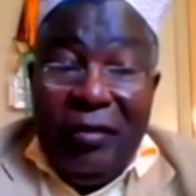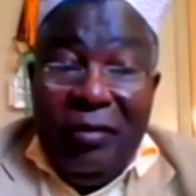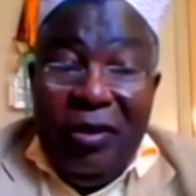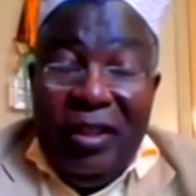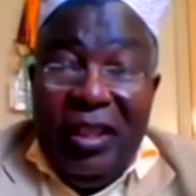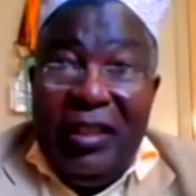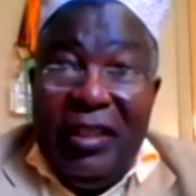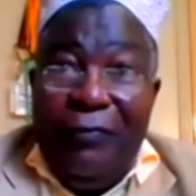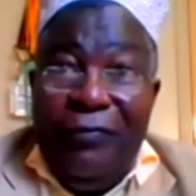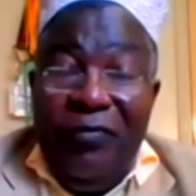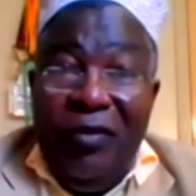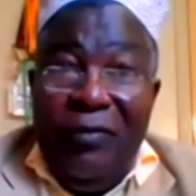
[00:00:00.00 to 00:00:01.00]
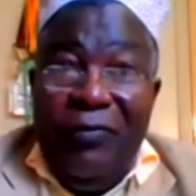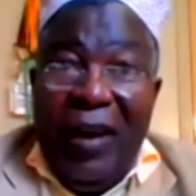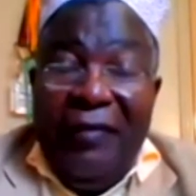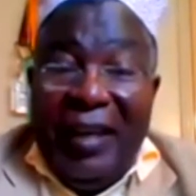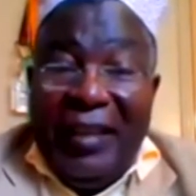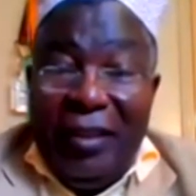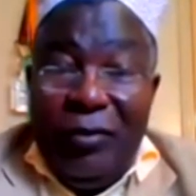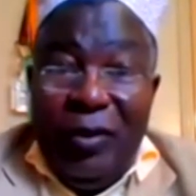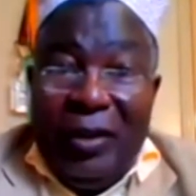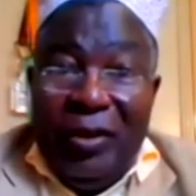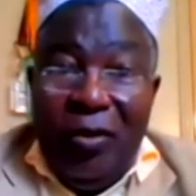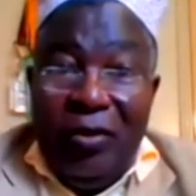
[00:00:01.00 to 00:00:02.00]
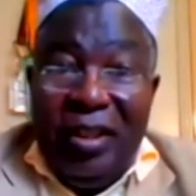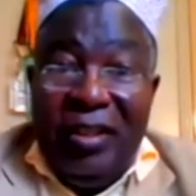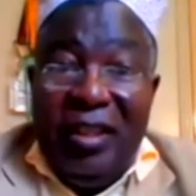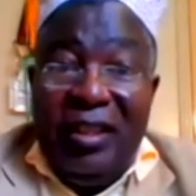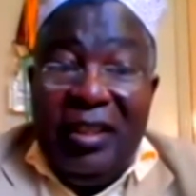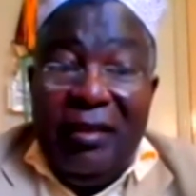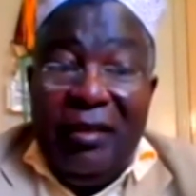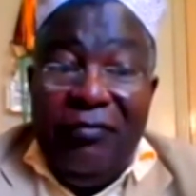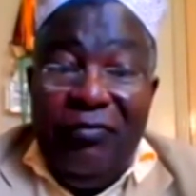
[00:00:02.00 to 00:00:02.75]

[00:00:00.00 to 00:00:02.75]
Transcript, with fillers: Is it the 500 We're told Is it the